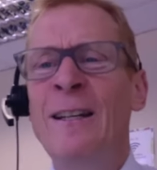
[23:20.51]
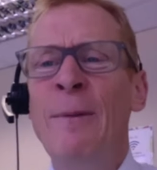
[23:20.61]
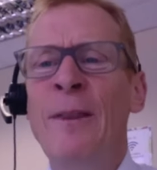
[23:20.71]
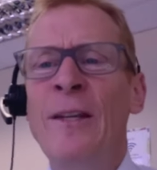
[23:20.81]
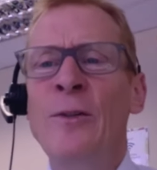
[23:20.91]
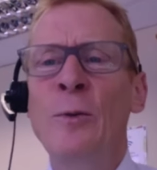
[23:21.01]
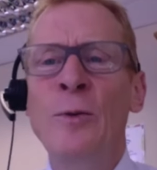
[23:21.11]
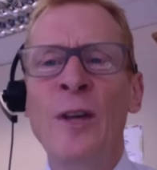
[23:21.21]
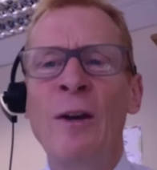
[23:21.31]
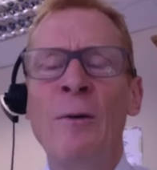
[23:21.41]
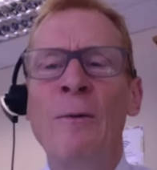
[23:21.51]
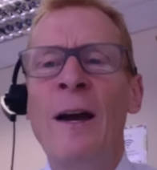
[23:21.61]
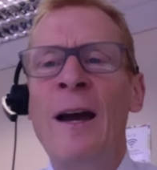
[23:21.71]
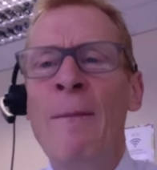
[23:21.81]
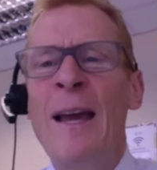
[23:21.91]
but there's also
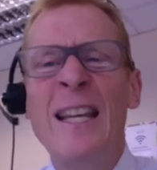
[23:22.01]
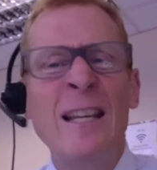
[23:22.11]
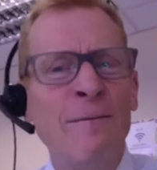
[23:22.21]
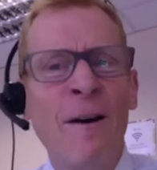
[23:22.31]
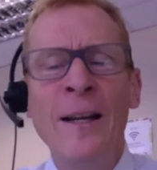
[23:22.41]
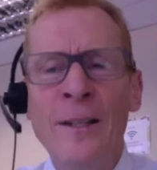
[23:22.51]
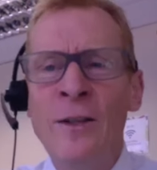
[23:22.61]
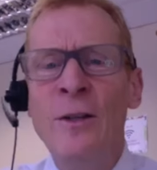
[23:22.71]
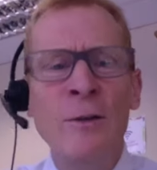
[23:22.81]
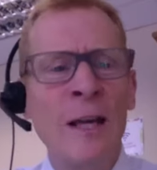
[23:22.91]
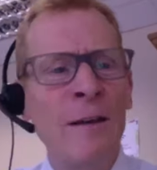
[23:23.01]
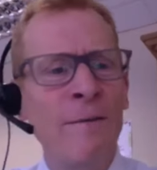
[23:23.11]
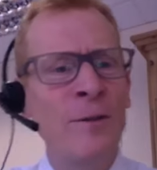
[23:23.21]
any advice that you give